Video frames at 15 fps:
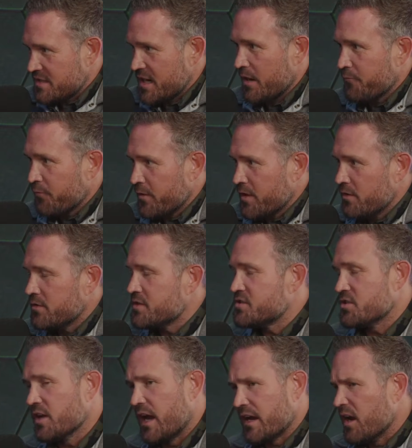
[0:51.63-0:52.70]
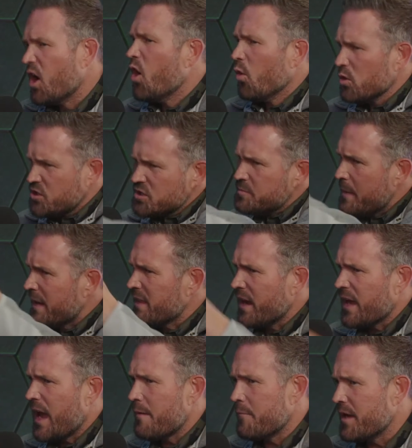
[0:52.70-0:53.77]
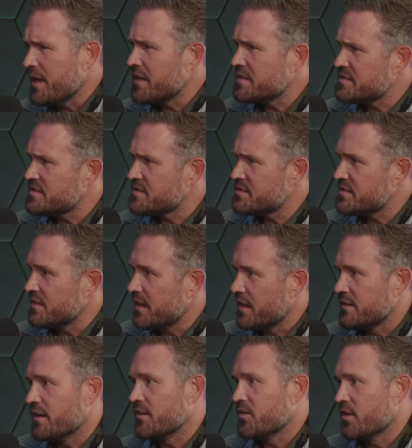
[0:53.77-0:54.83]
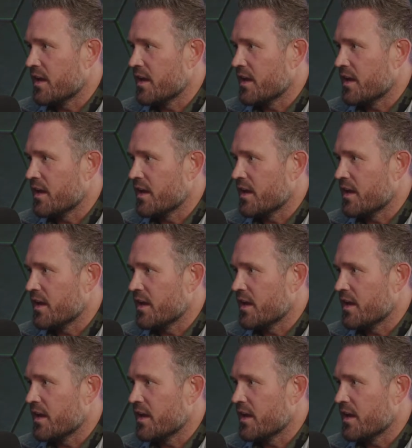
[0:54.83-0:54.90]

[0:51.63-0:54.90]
tough for you? Because you're like, well, just make that guy miss. And then you're